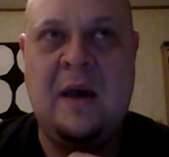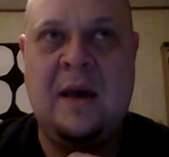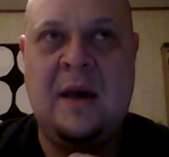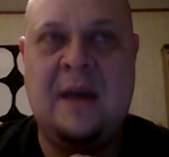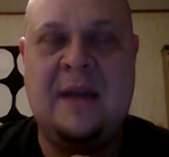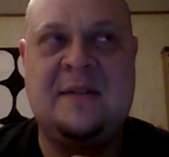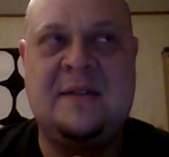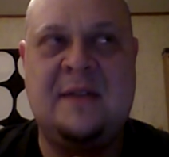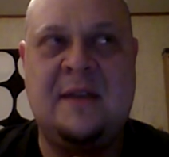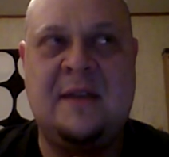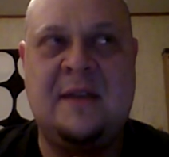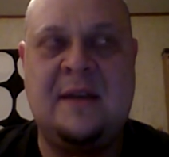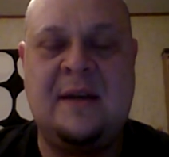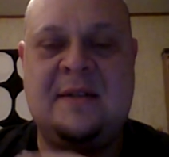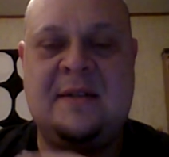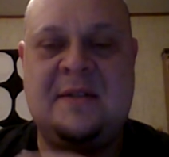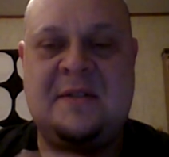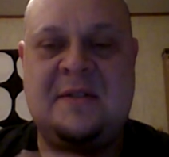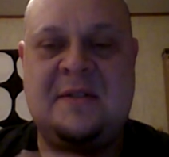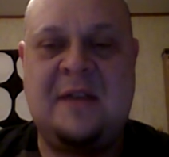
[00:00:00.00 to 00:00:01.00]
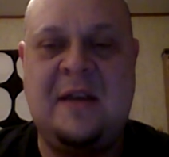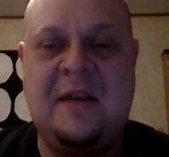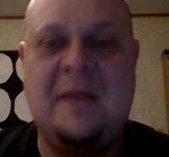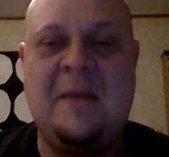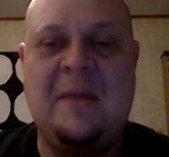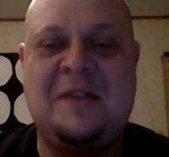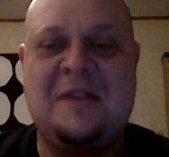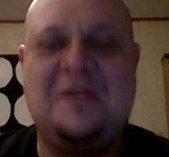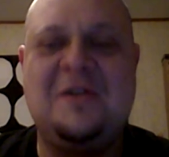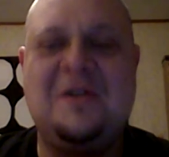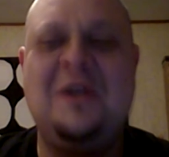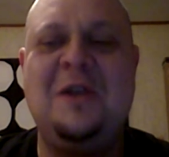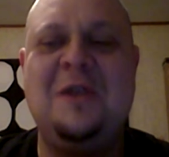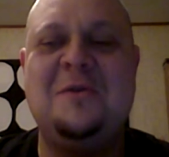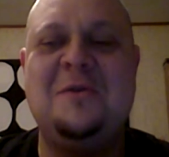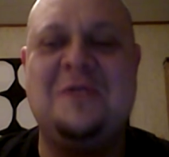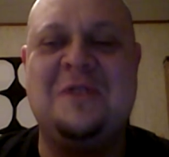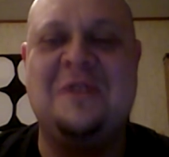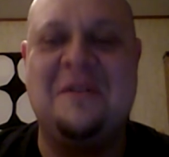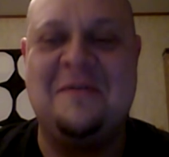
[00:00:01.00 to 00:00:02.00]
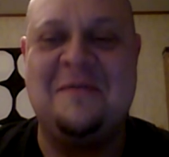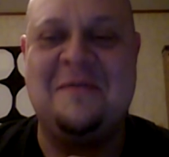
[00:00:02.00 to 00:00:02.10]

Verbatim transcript: It's uh, it's Steam exclusive.